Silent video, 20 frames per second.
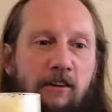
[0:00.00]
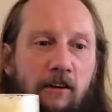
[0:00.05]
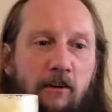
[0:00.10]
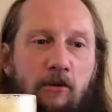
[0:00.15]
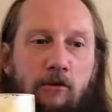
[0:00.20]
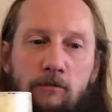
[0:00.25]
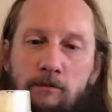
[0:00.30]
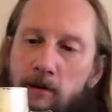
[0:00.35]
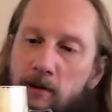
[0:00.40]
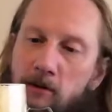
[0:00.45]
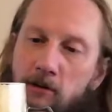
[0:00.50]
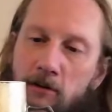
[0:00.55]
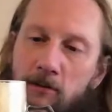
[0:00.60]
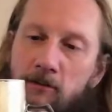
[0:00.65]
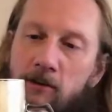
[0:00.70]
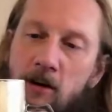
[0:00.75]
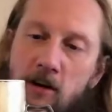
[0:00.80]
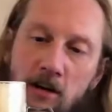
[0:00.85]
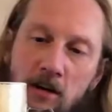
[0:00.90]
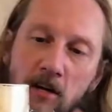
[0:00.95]
home, because
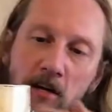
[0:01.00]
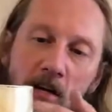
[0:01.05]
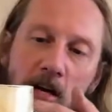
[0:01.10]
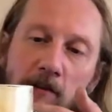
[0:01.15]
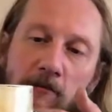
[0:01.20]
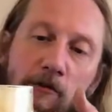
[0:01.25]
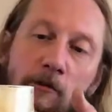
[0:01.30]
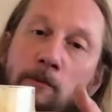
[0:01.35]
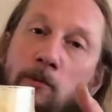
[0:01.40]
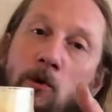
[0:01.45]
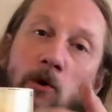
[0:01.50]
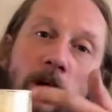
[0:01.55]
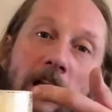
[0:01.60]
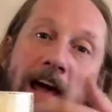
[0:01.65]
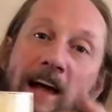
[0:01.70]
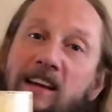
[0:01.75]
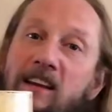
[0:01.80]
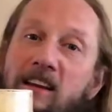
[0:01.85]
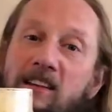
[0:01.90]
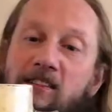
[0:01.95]
if you pour
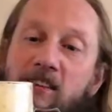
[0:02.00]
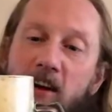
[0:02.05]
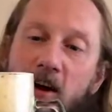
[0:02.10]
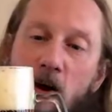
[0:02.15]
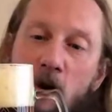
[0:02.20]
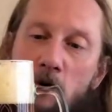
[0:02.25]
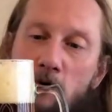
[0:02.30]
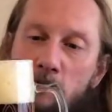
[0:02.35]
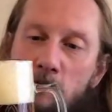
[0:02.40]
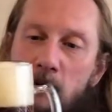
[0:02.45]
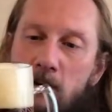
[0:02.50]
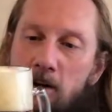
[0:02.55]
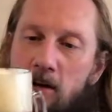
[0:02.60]
like this at home,